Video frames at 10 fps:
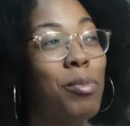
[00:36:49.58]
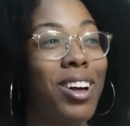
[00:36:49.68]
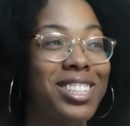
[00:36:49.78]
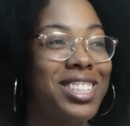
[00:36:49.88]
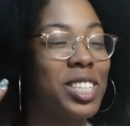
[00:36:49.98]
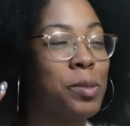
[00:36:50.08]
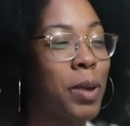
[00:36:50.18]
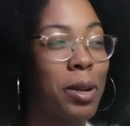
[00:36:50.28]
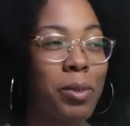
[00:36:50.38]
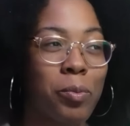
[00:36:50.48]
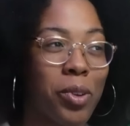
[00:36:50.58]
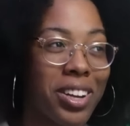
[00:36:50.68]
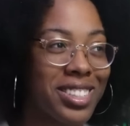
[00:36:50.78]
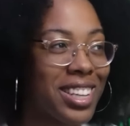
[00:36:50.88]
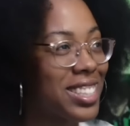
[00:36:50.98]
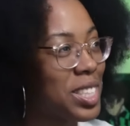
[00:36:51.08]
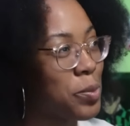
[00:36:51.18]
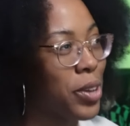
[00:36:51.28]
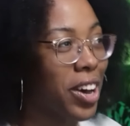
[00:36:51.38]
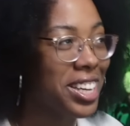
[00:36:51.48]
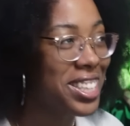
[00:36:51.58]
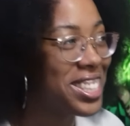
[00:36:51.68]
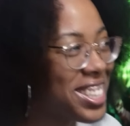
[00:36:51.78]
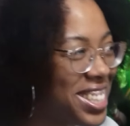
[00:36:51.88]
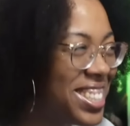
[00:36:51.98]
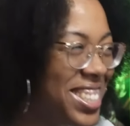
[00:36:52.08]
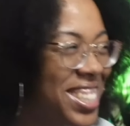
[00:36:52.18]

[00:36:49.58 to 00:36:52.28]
that blonde chick sped up the process, let's be honest.